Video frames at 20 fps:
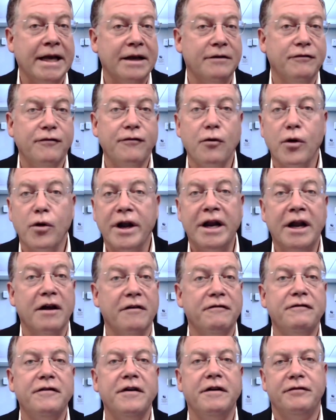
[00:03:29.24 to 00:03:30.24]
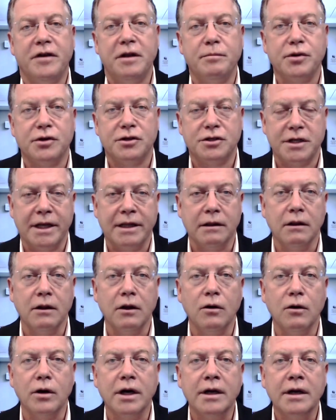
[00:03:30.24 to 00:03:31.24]
it 40 to 50%
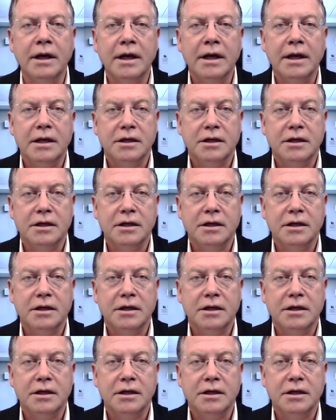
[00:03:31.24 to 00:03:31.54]
lower,